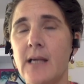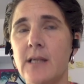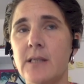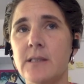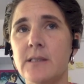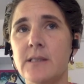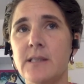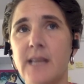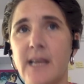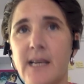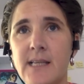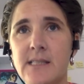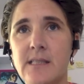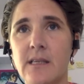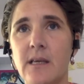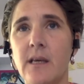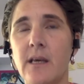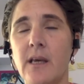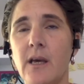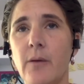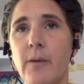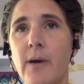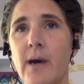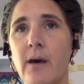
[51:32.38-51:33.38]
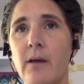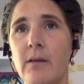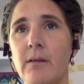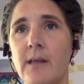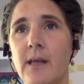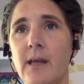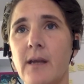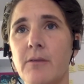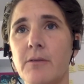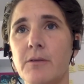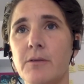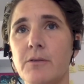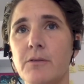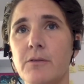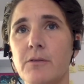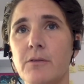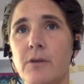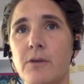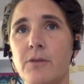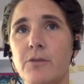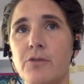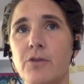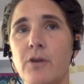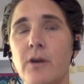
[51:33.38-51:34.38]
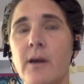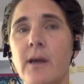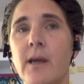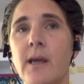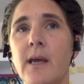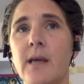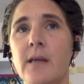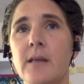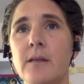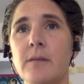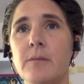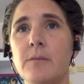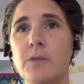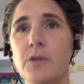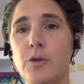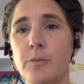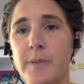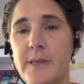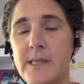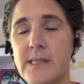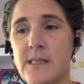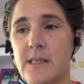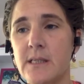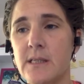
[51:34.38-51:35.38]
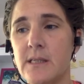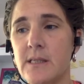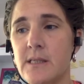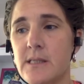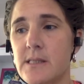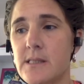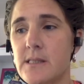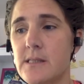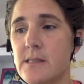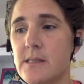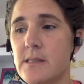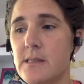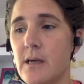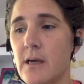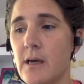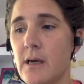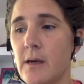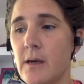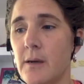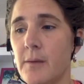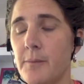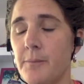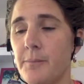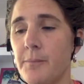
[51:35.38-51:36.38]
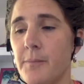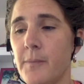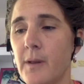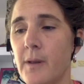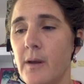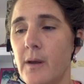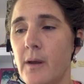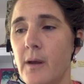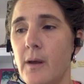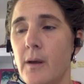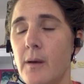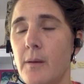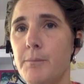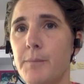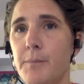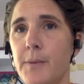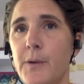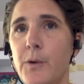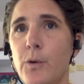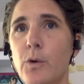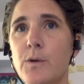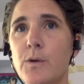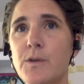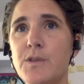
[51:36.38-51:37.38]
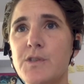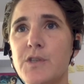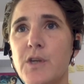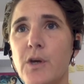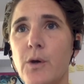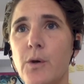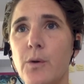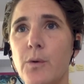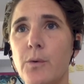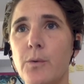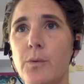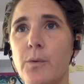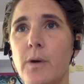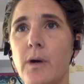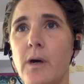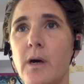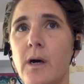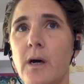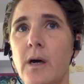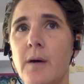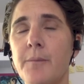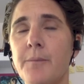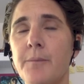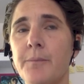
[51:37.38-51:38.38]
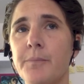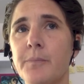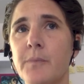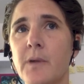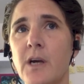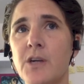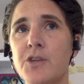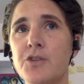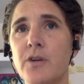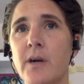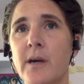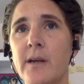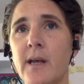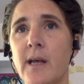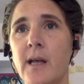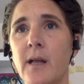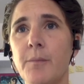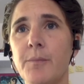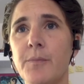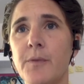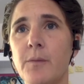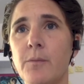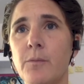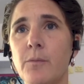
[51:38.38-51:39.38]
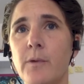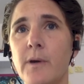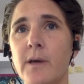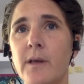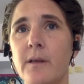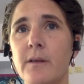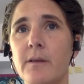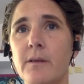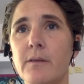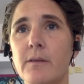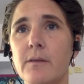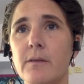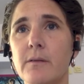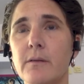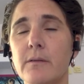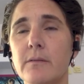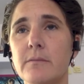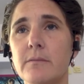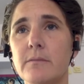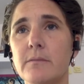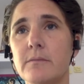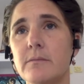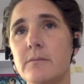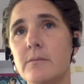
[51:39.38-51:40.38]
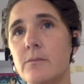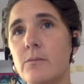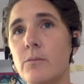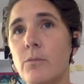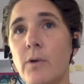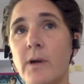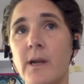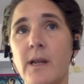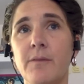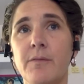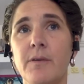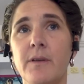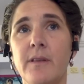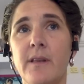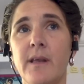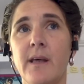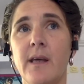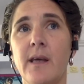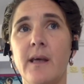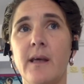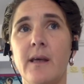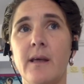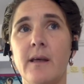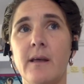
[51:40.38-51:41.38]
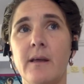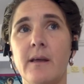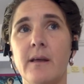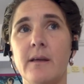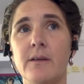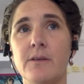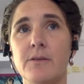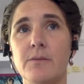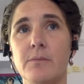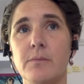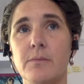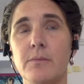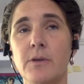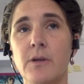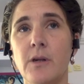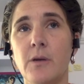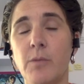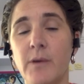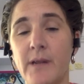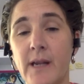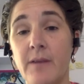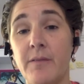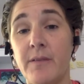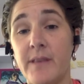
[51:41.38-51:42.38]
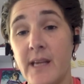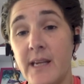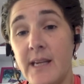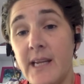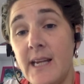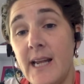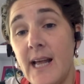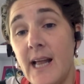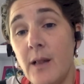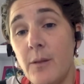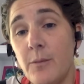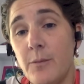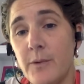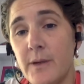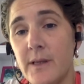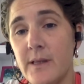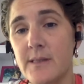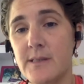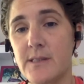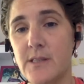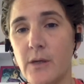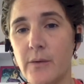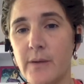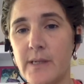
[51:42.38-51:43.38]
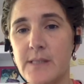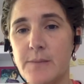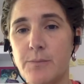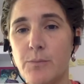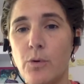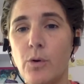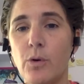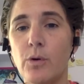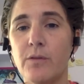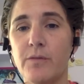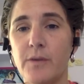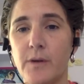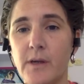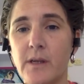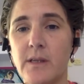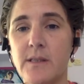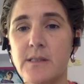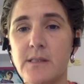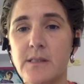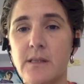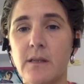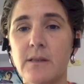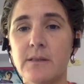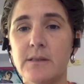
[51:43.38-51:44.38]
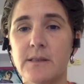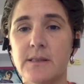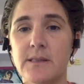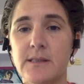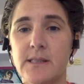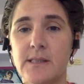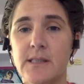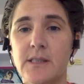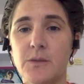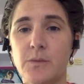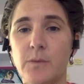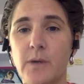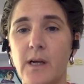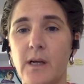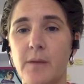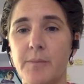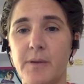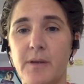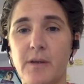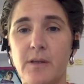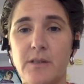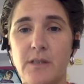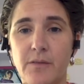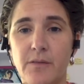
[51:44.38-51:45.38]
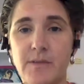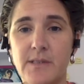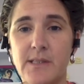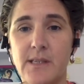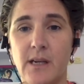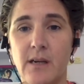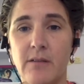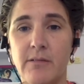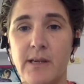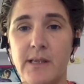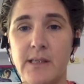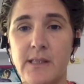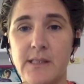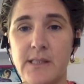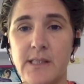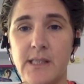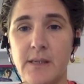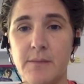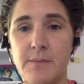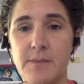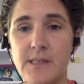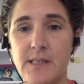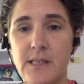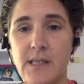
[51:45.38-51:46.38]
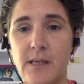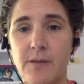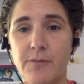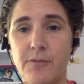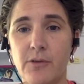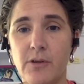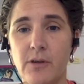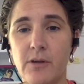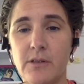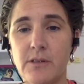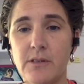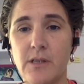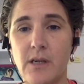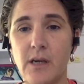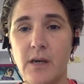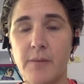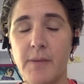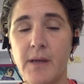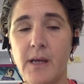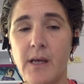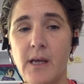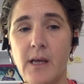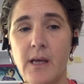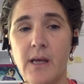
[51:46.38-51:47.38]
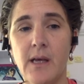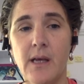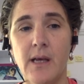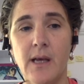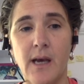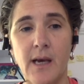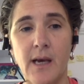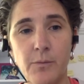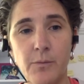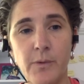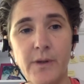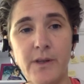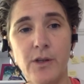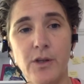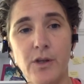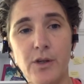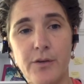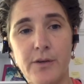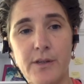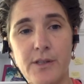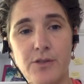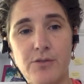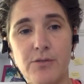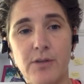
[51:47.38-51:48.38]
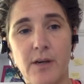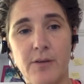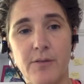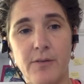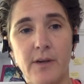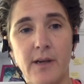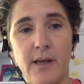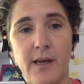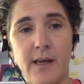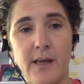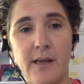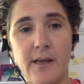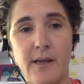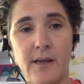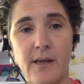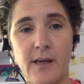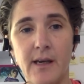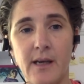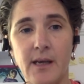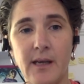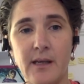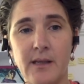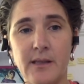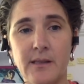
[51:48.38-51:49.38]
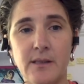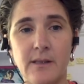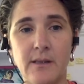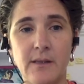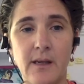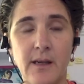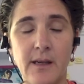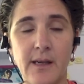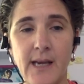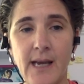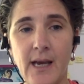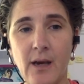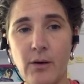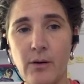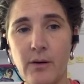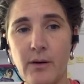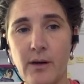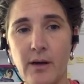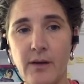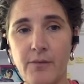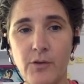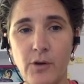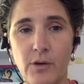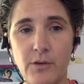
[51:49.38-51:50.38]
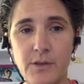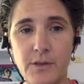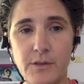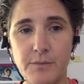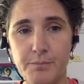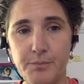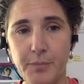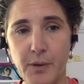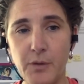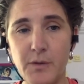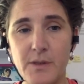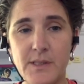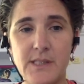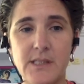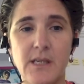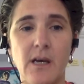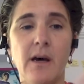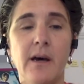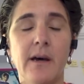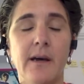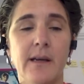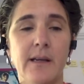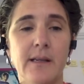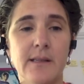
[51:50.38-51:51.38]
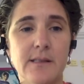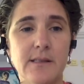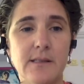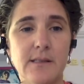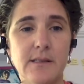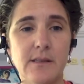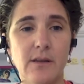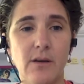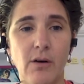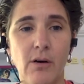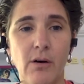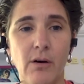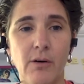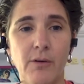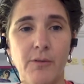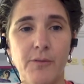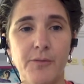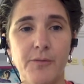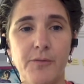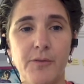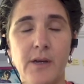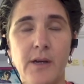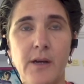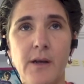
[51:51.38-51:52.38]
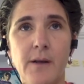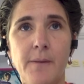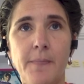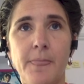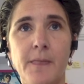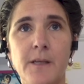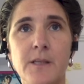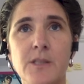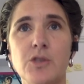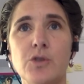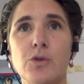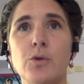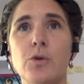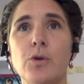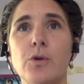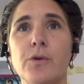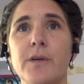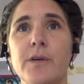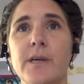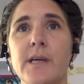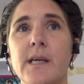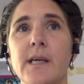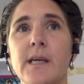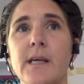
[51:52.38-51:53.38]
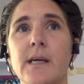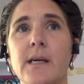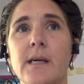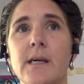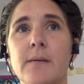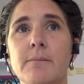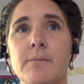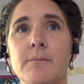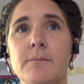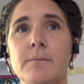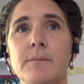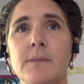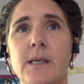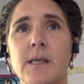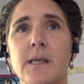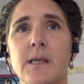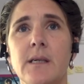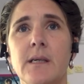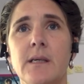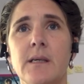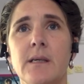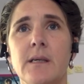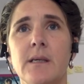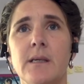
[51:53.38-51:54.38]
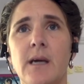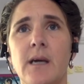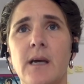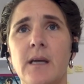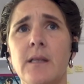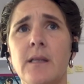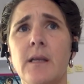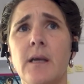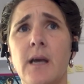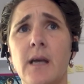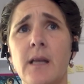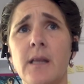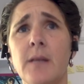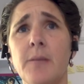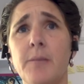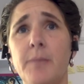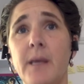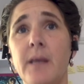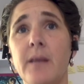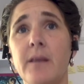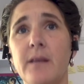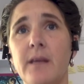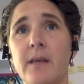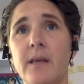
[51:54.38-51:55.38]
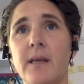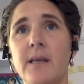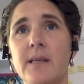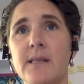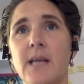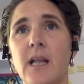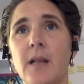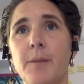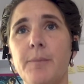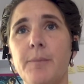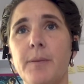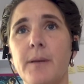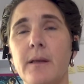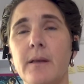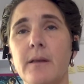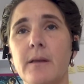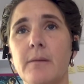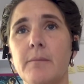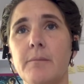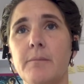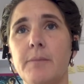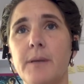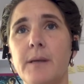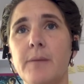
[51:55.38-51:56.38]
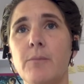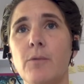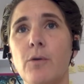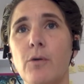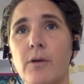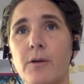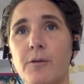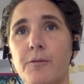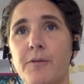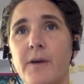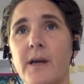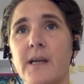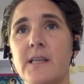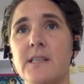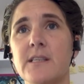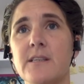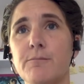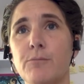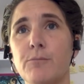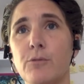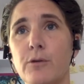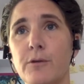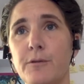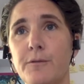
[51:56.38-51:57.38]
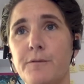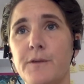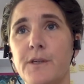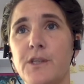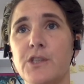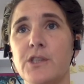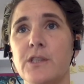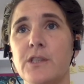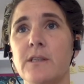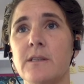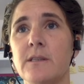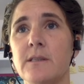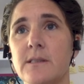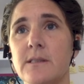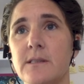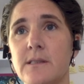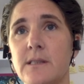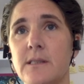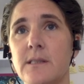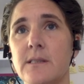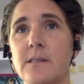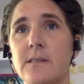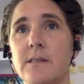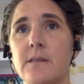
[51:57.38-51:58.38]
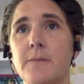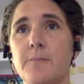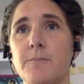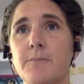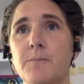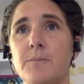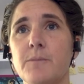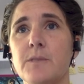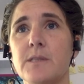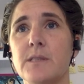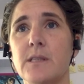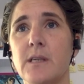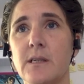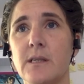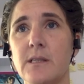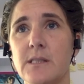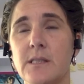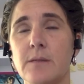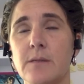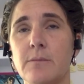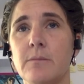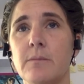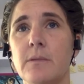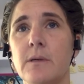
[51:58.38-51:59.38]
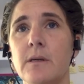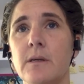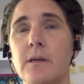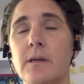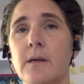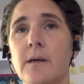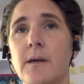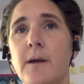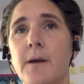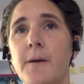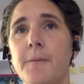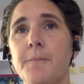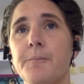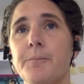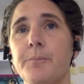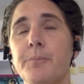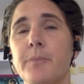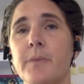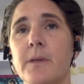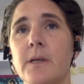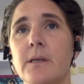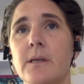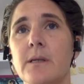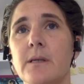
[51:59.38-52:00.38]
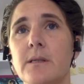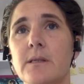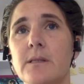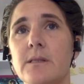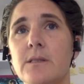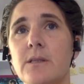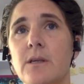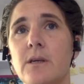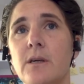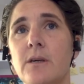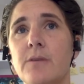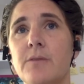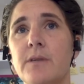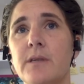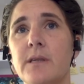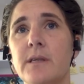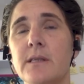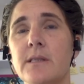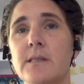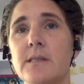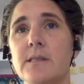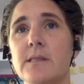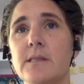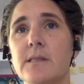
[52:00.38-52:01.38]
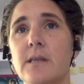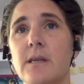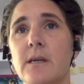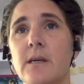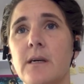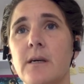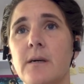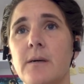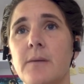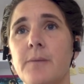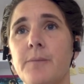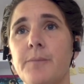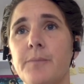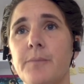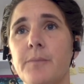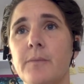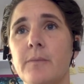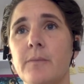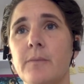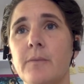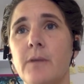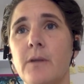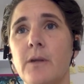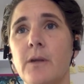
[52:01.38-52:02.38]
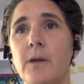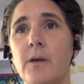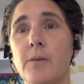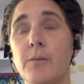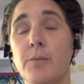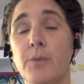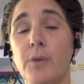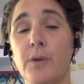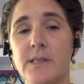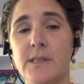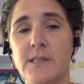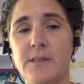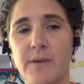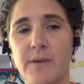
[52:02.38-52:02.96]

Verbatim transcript: and yes, I go out there and, and try and get them new business, um, but also um, I try and help them with whatever their you know whatever they need help with. So it's more of a consultancy as well because obviously I ran a DMC for a long time, and with Curious Travel I I can and now I've got the both sides of the story. Um, and the, and the big thing is helping them be more effective, more efficient systems, customer service, um, you know, and